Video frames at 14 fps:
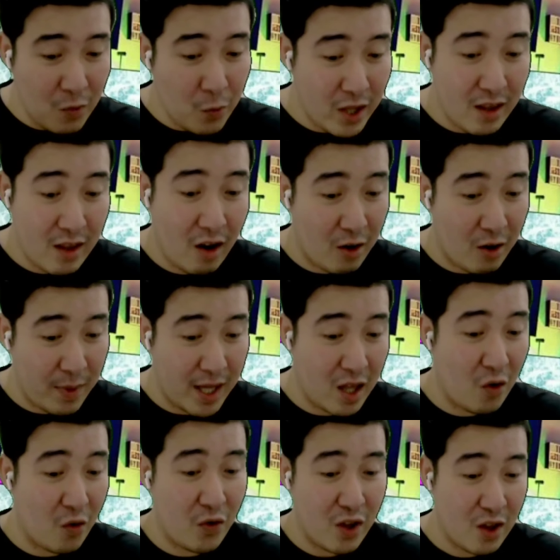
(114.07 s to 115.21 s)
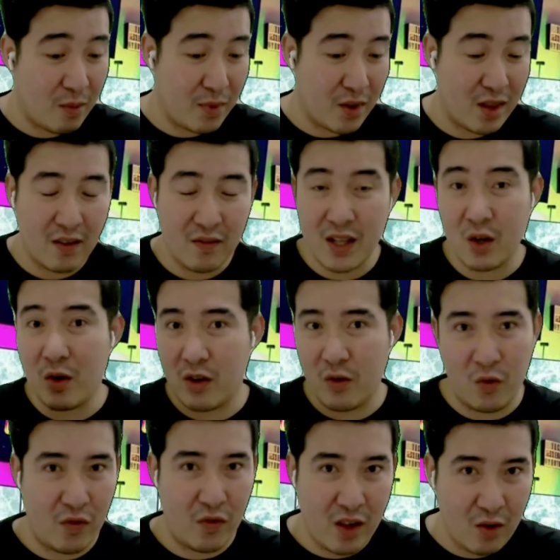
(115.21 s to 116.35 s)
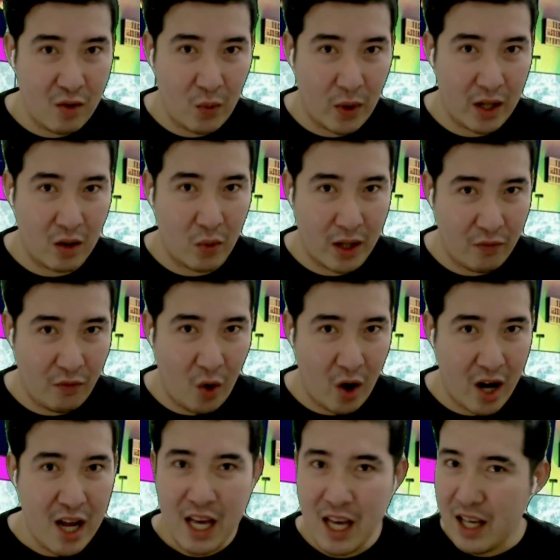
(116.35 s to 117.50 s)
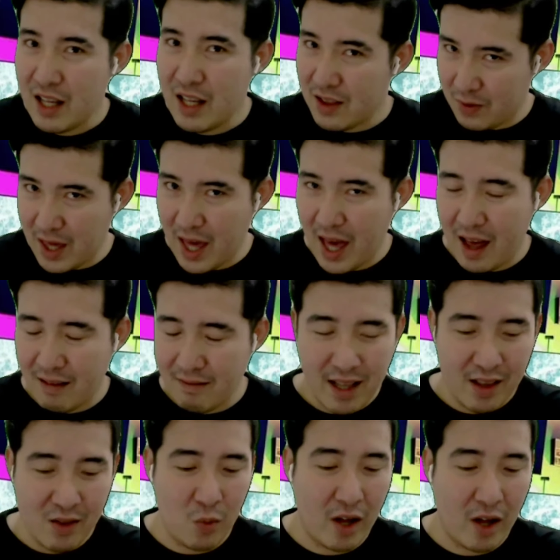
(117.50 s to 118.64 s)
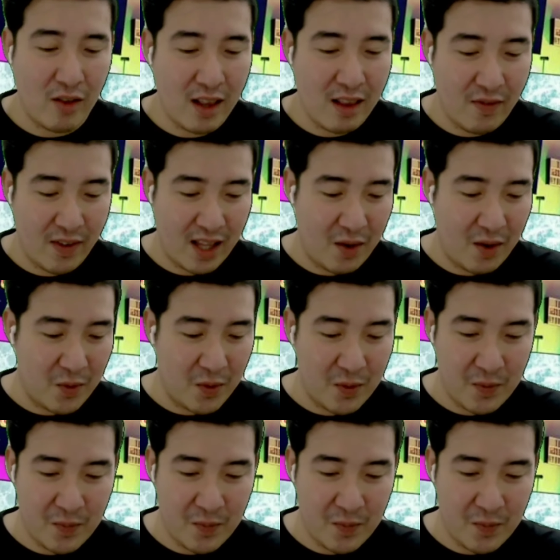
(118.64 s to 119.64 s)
which is the Armenia official music video in Eurovision 2024. So yeah, let's watch this video.